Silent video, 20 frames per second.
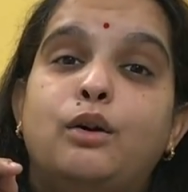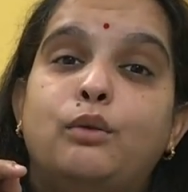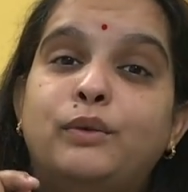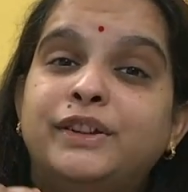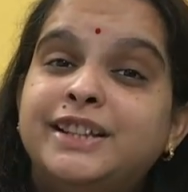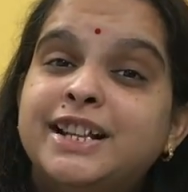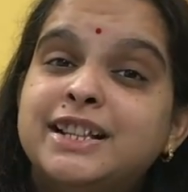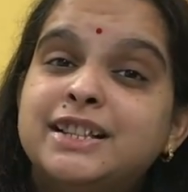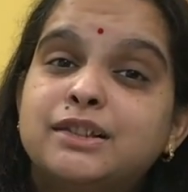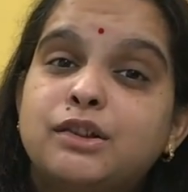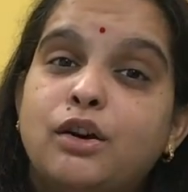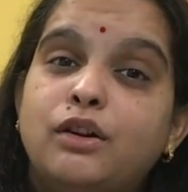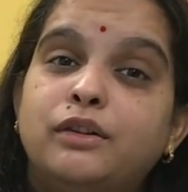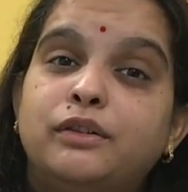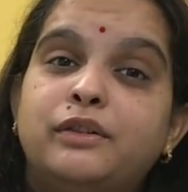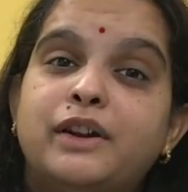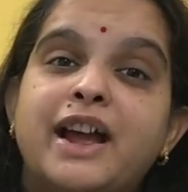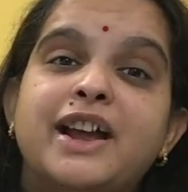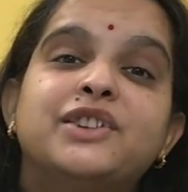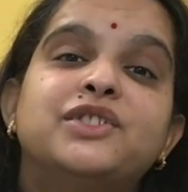with this
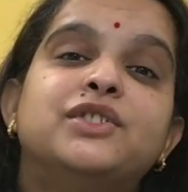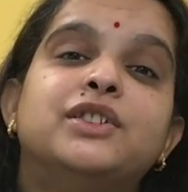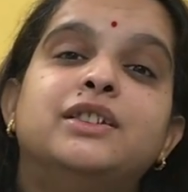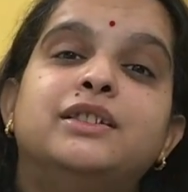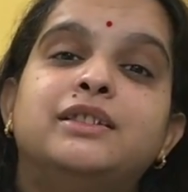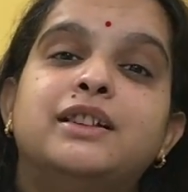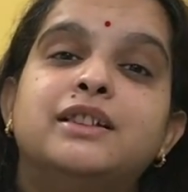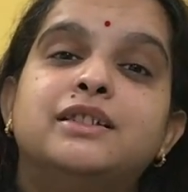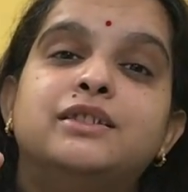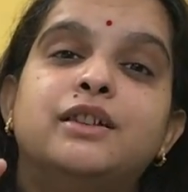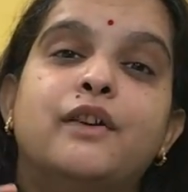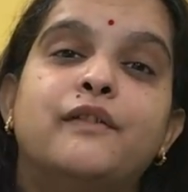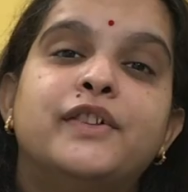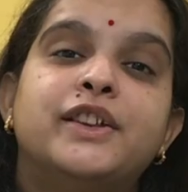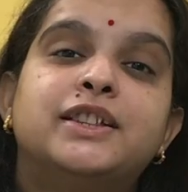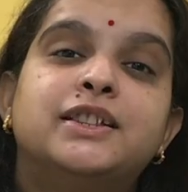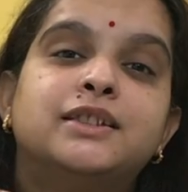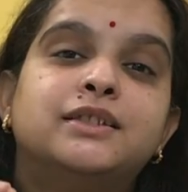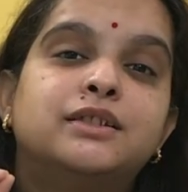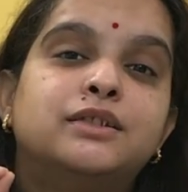contraction the
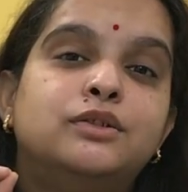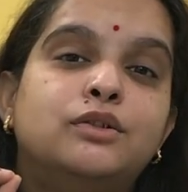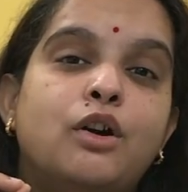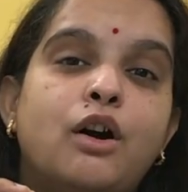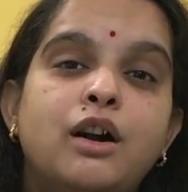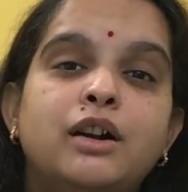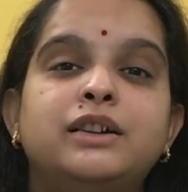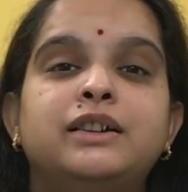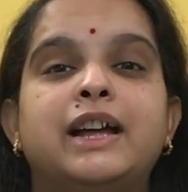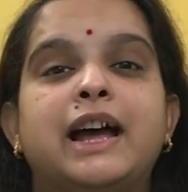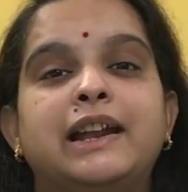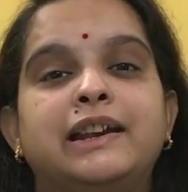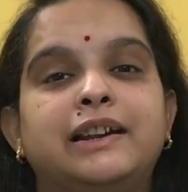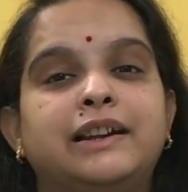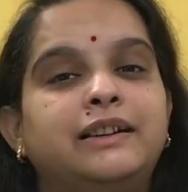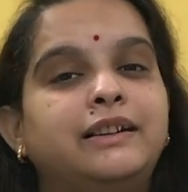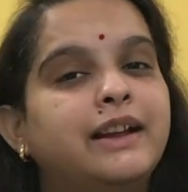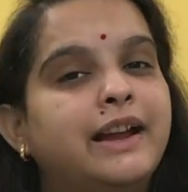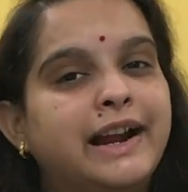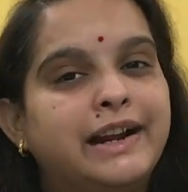cervix is not
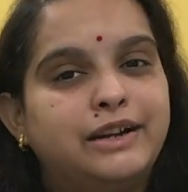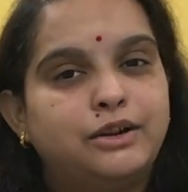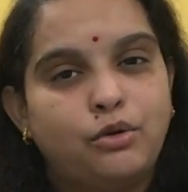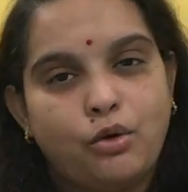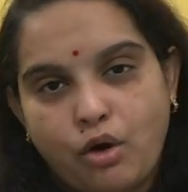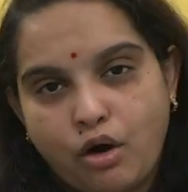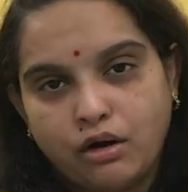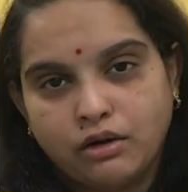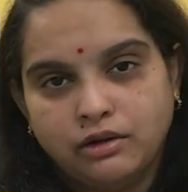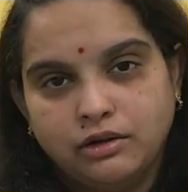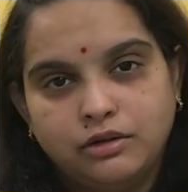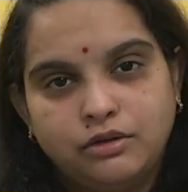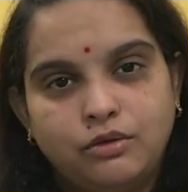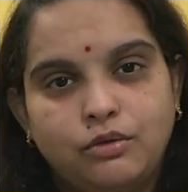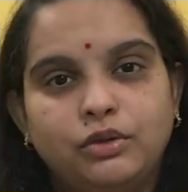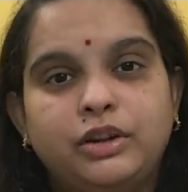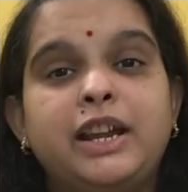dilate at all.